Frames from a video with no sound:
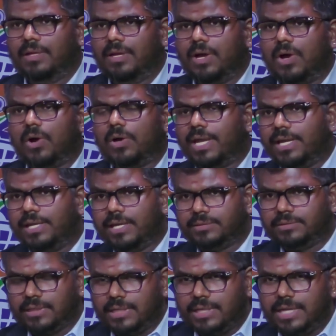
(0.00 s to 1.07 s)
or any
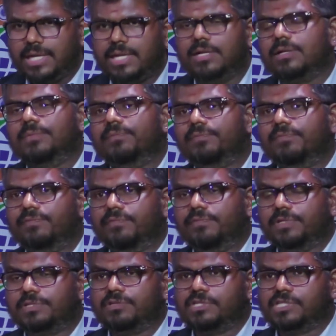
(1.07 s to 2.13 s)
other layer
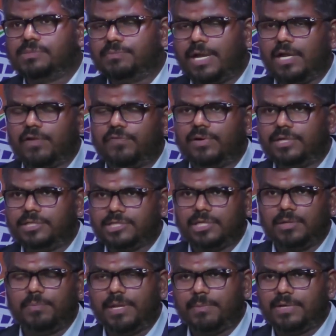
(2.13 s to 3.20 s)
which was meant for digital
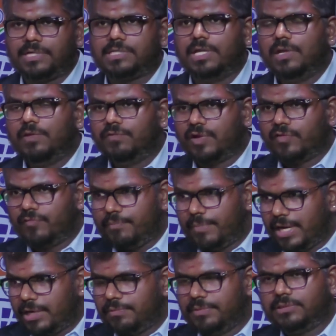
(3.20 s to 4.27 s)
payments would have
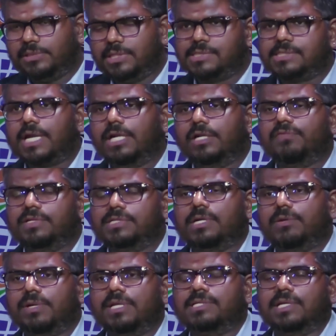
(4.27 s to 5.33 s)
met with this kind of
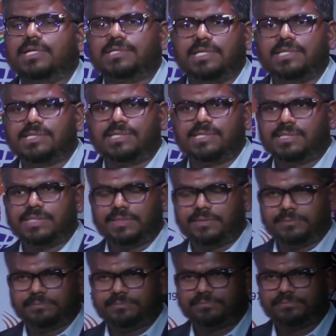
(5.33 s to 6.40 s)
resounding success.
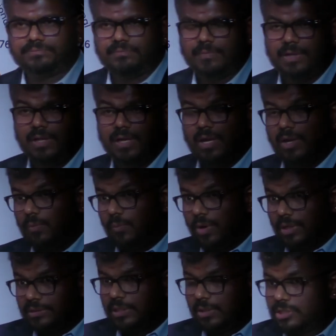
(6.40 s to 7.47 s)
What
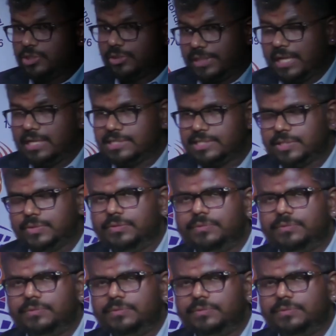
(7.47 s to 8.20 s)
that also tells you